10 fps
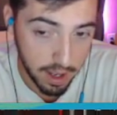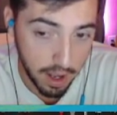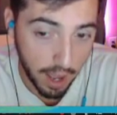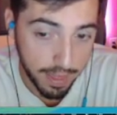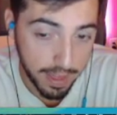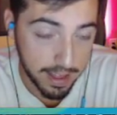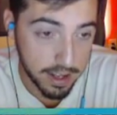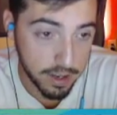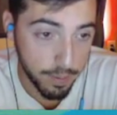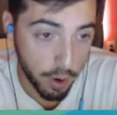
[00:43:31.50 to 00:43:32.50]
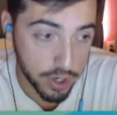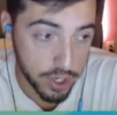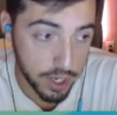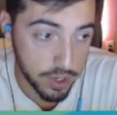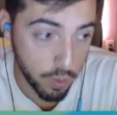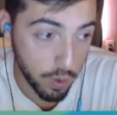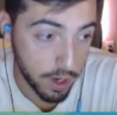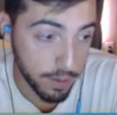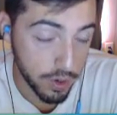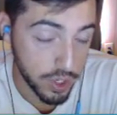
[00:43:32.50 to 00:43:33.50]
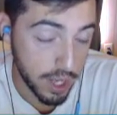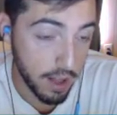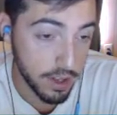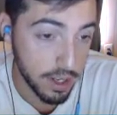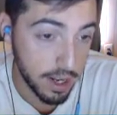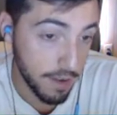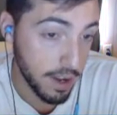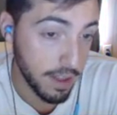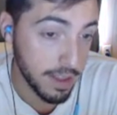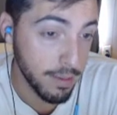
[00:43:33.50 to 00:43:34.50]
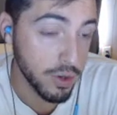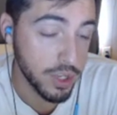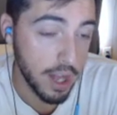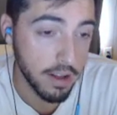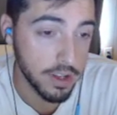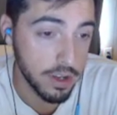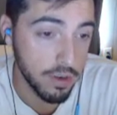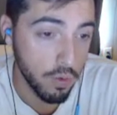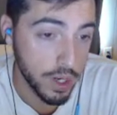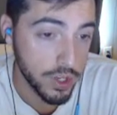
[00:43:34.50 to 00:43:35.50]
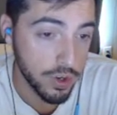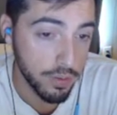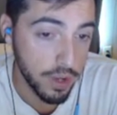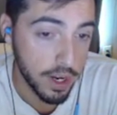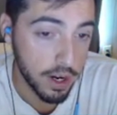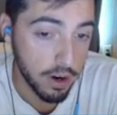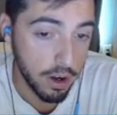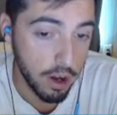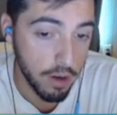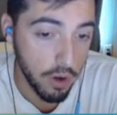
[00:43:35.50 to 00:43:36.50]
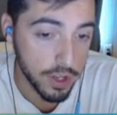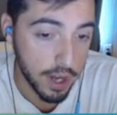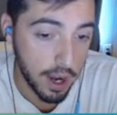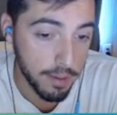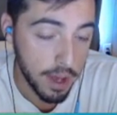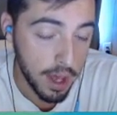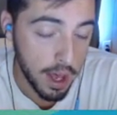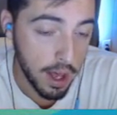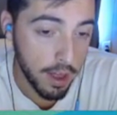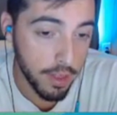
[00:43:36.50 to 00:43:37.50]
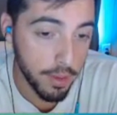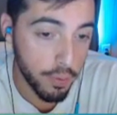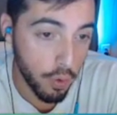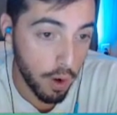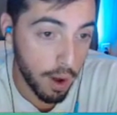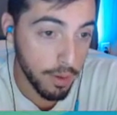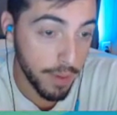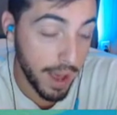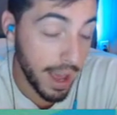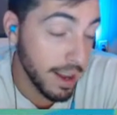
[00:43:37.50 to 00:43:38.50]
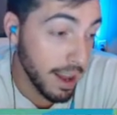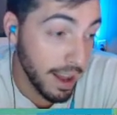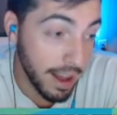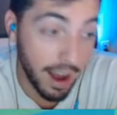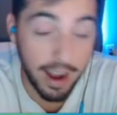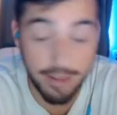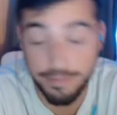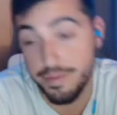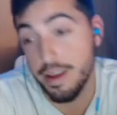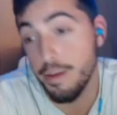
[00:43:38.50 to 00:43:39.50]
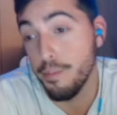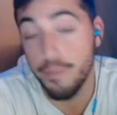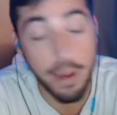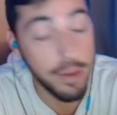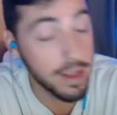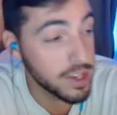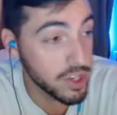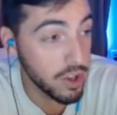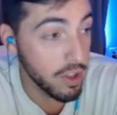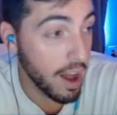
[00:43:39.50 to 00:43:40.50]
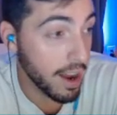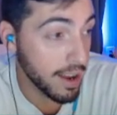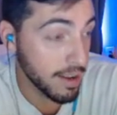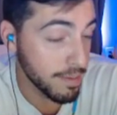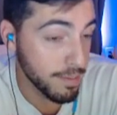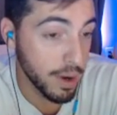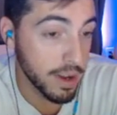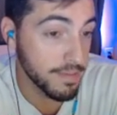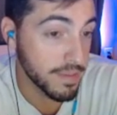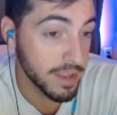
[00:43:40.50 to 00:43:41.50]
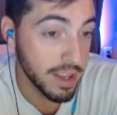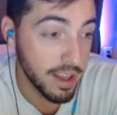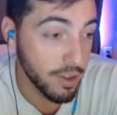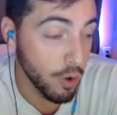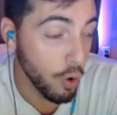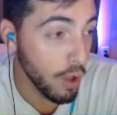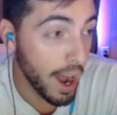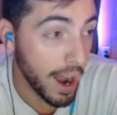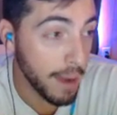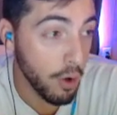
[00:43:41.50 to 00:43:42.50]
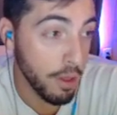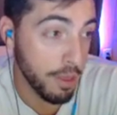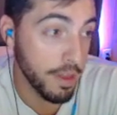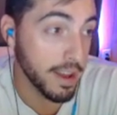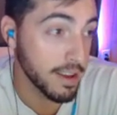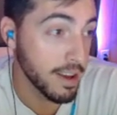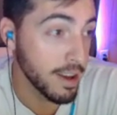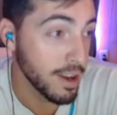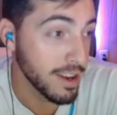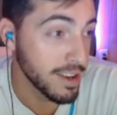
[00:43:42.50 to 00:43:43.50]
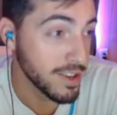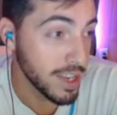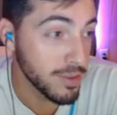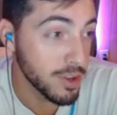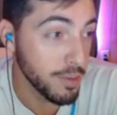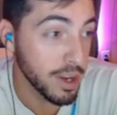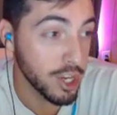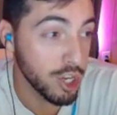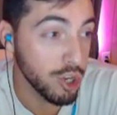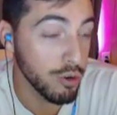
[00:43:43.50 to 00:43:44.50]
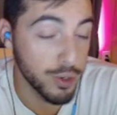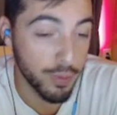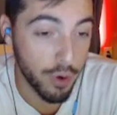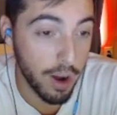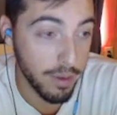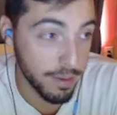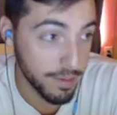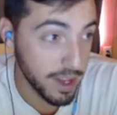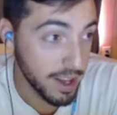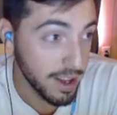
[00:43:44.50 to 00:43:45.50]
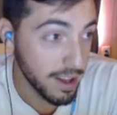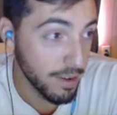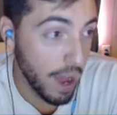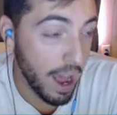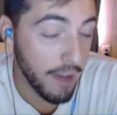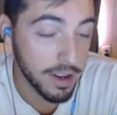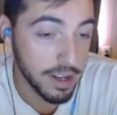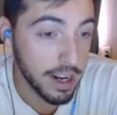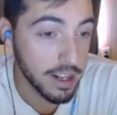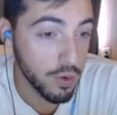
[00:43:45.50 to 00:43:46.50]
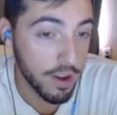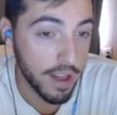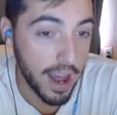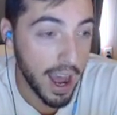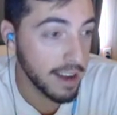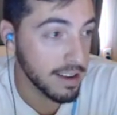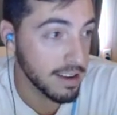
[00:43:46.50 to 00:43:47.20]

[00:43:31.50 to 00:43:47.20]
I think that Perkz is one of the most talented, if not the most talented, Western player of all time. The problem, and uh, maybe this is a lie, but the whole eyeball thing seems to be a huge problem. Having needing to wear the hat,